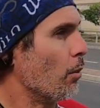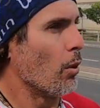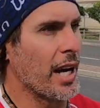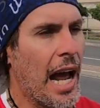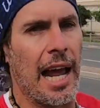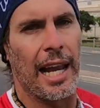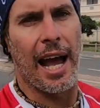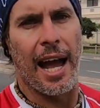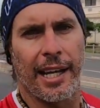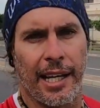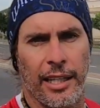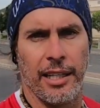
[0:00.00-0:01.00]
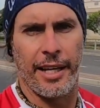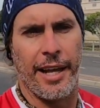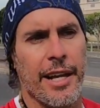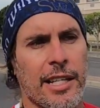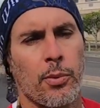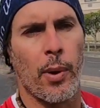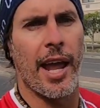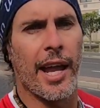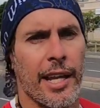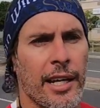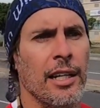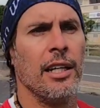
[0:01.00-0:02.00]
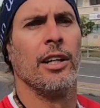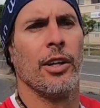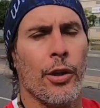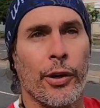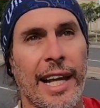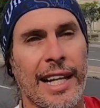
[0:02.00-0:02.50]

What I like is when you